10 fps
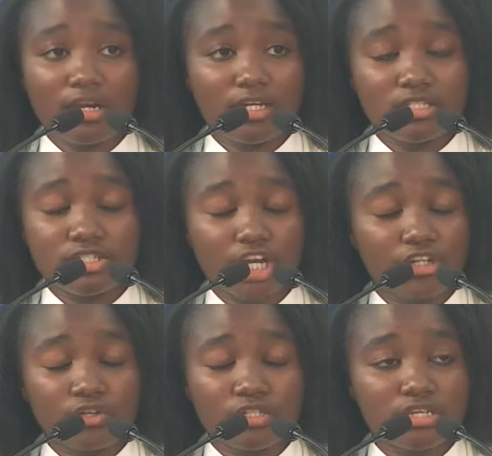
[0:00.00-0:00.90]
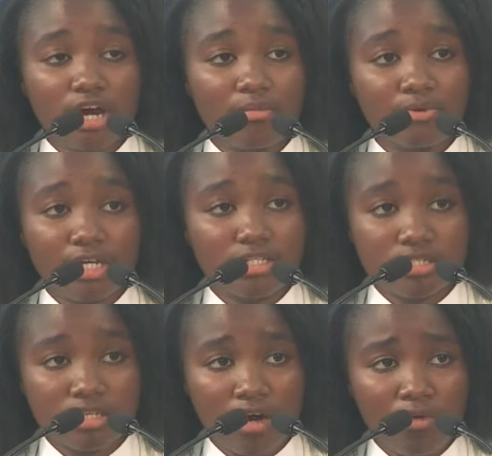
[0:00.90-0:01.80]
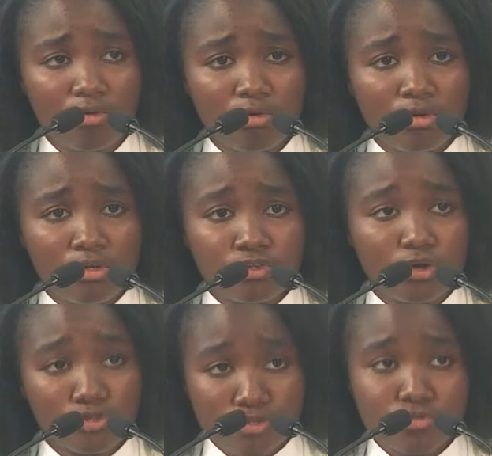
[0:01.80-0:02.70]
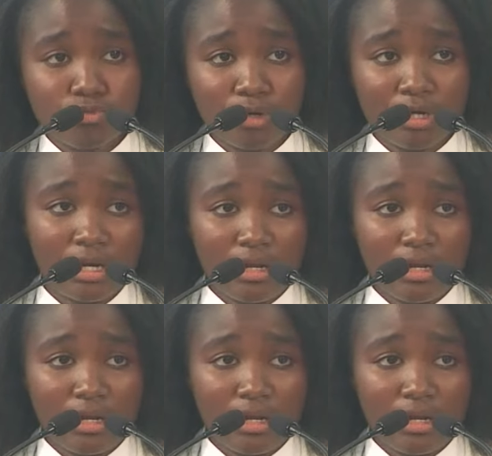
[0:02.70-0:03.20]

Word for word: It shall not come right now nor soon.